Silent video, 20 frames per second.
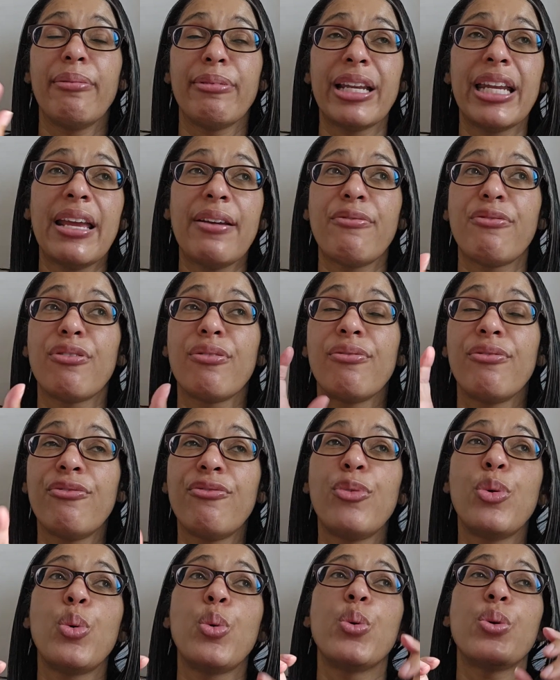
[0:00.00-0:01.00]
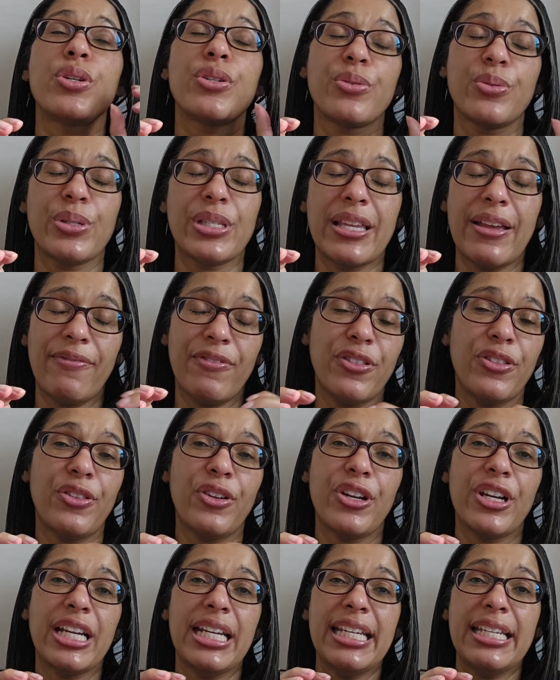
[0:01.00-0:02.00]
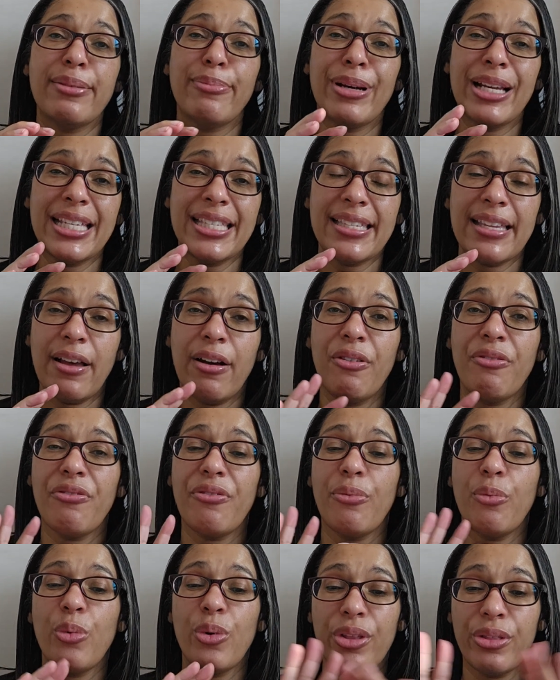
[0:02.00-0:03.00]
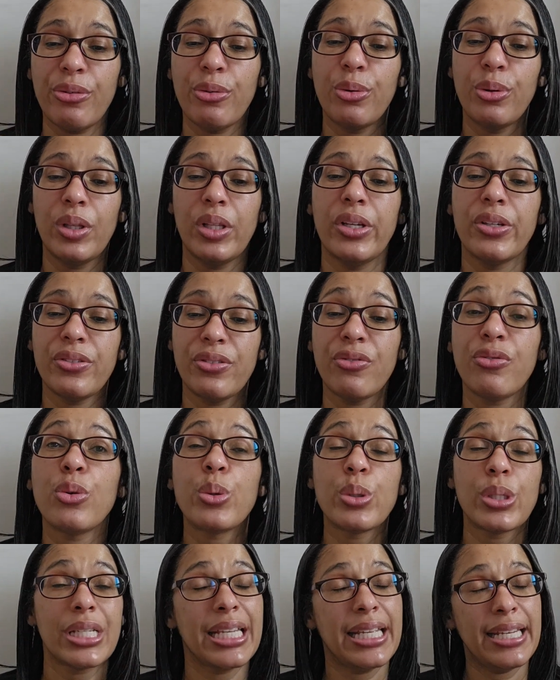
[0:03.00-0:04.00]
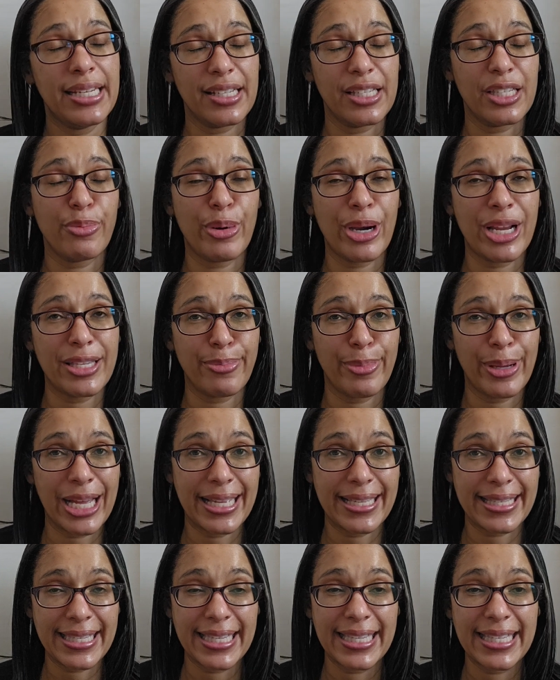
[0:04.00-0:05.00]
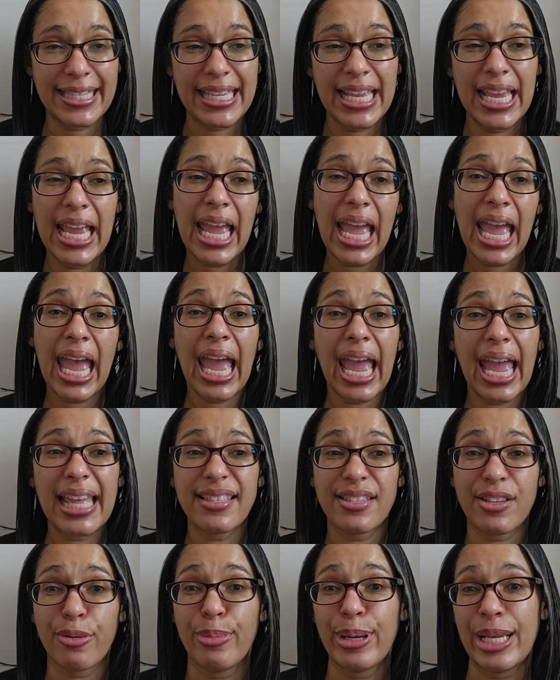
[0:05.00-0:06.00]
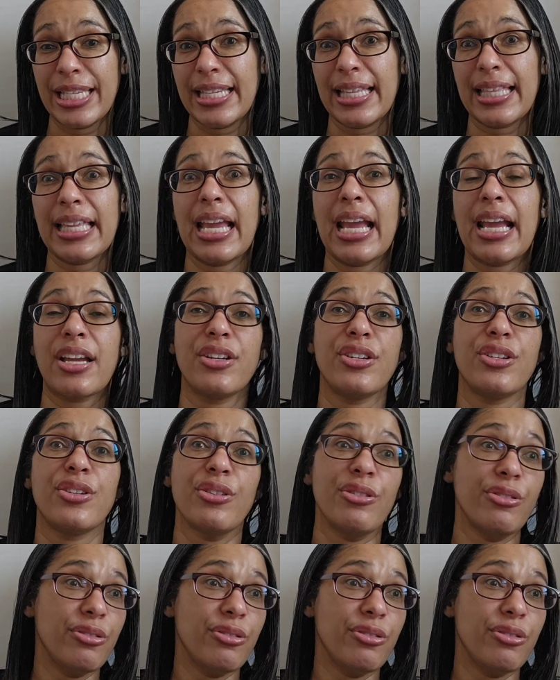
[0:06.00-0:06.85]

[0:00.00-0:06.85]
to have from 4 till 7:30 to myself with all those 14 express passes. And so basically I can do